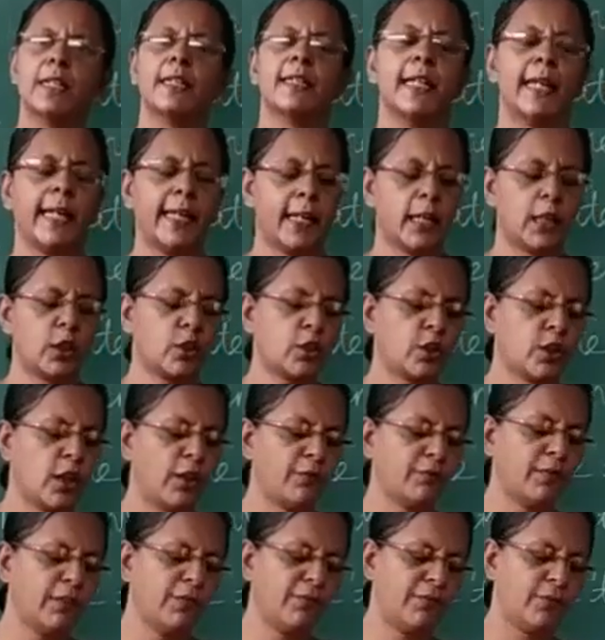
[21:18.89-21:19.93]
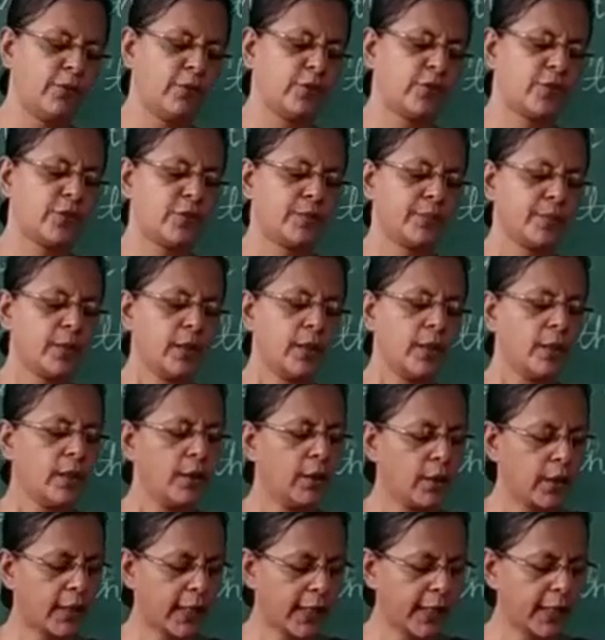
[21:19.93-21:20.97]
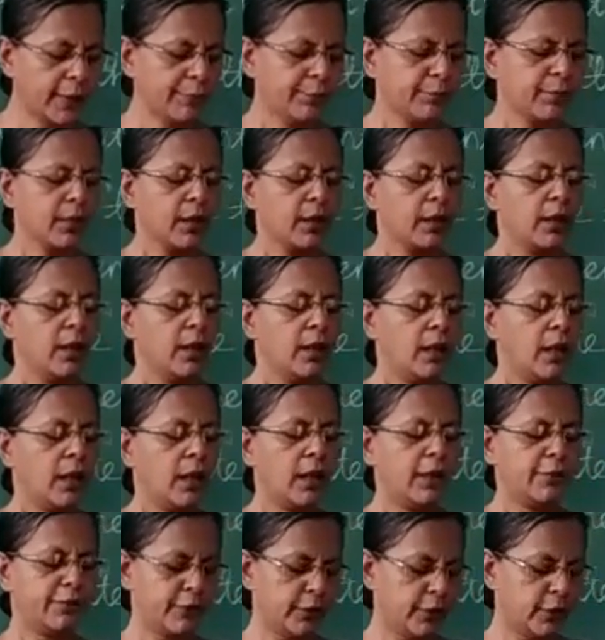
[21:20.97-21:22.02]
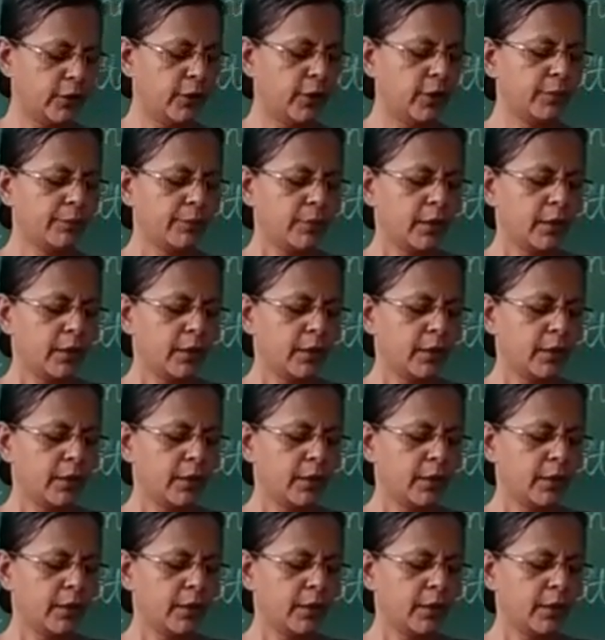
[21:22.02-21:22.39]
direction of the force. Okay? All of you know.